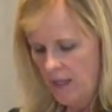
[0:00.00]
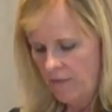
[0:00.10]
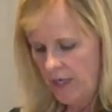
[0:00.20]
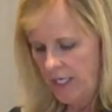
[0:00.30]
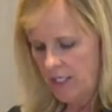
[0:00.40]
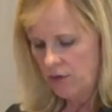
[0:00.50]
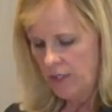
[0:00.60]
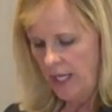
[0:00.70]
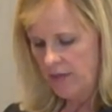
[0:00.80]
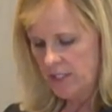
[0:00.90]
financial
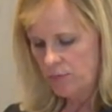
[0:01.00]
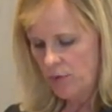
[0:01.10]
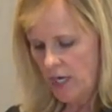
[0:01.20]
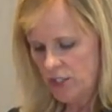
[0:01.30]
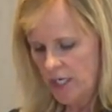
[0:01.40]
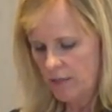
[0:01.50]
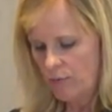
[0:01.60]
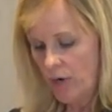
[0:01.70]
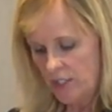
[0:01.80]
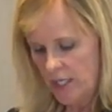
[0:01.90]
analysis
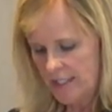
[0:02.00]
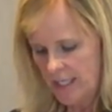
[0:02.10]
projects,